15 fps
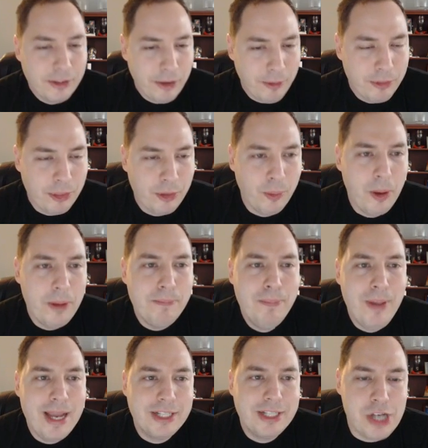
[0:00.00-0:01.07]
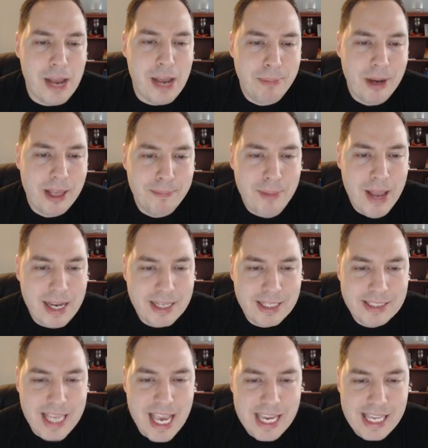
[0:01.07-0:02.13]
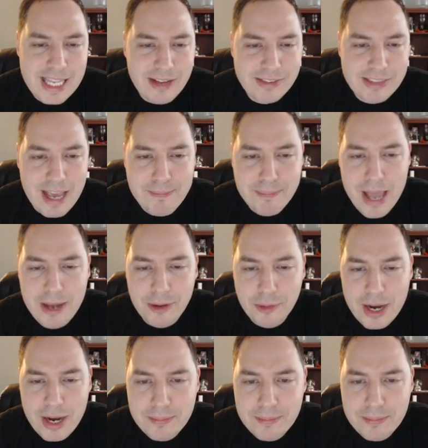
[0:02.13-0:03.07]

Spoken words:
One big chop by the P.E.K.K.A, taking out that Battle Ram.